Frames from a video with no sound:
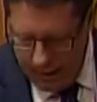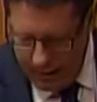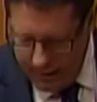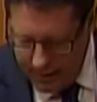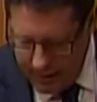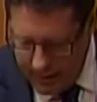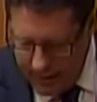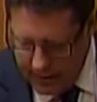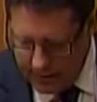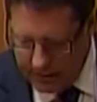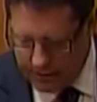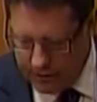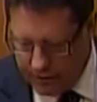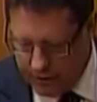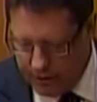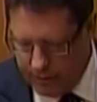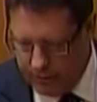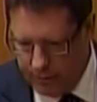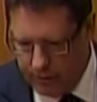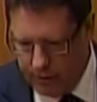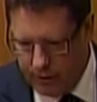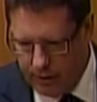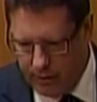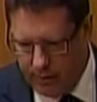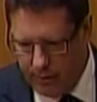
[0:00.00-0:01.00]
next year
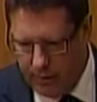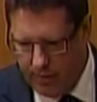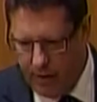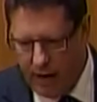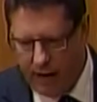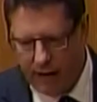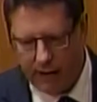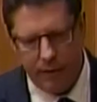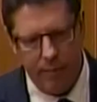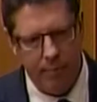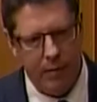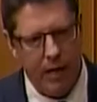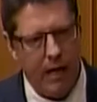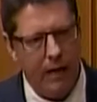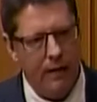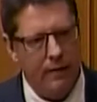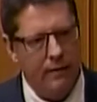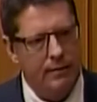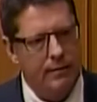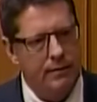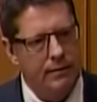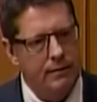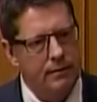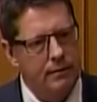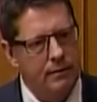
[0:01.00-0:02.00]
we're going to be back to
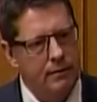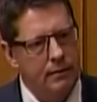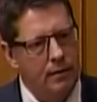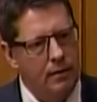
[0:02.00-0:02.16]
balance